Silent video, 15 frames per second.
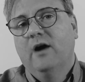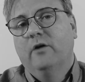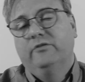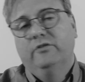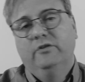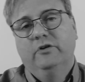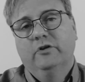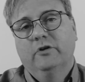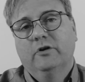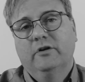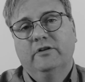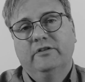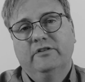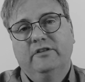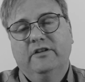or to
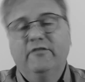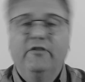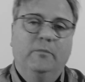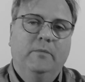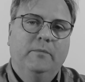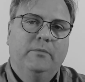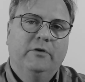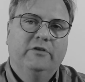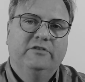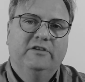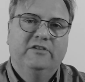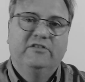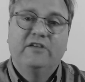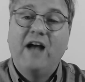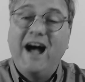your development
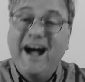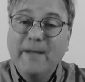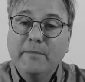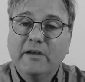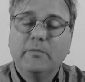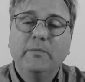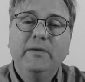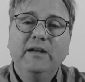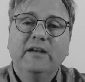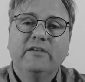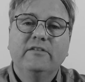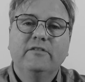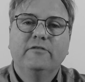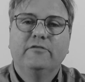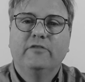process. I'm Jesper
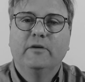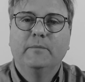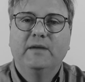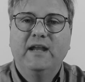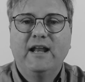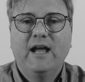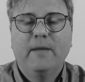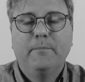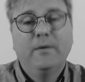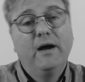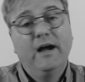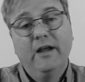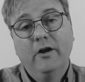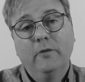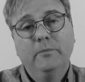Pedersen from KDAB.
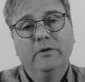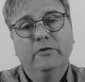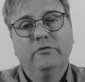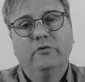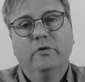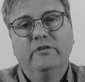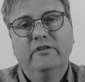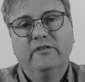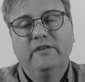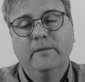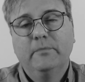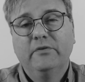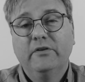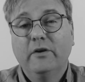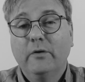I hope you enjoyed this
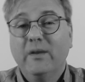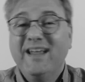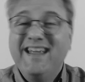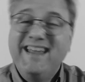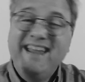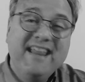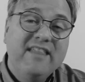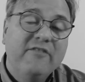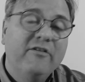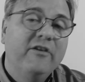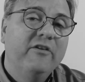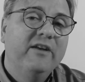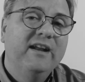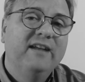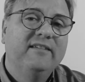episode. In the
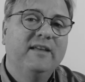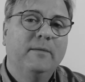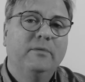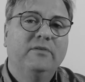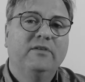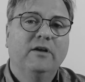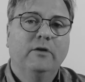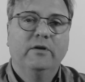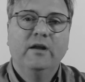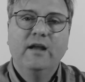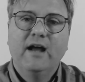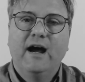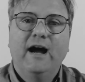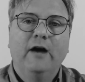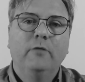very next episode,
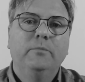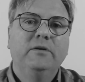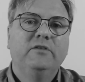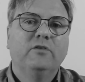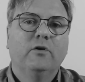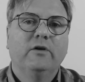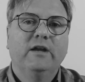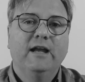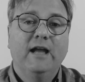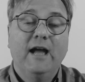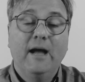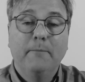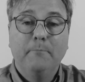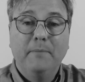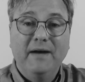I'll be talking
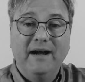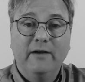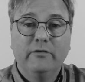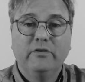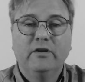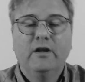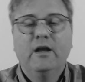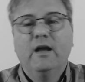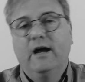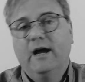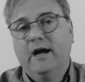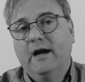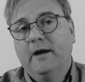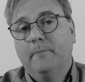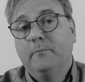about
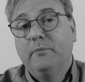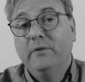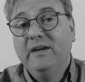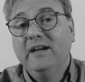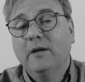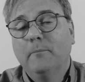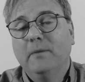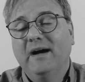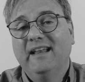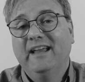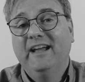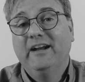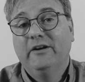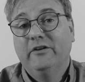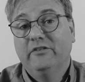uh,
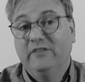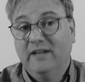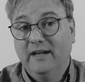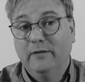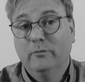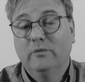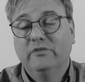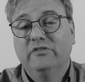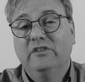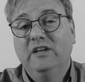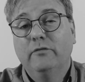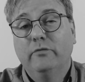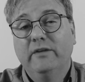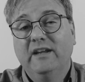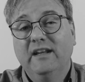precompiled headers, and we'll
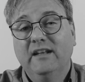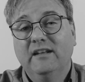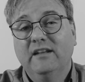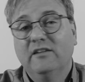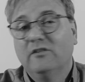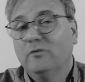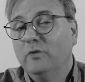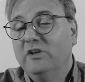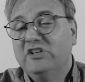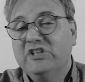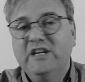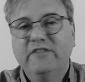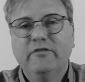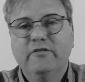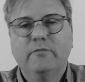see if we can squeeze
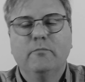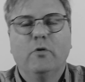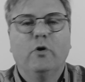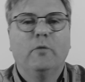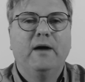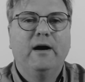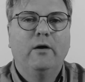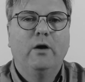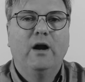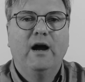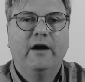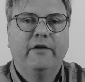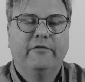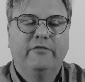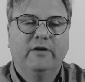even more power
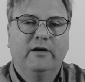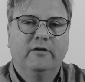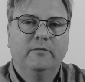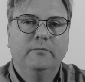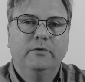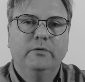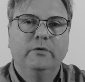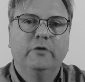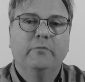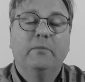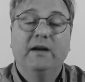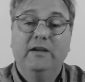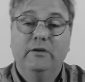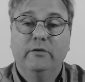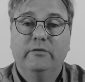out of our computer
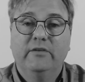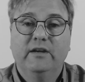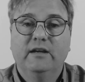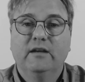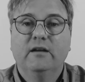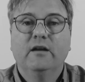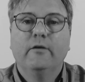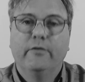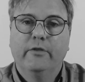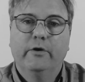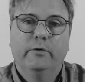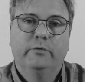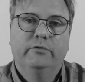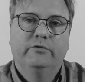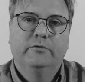by using
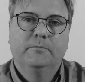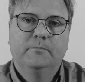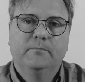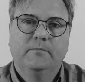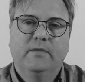those.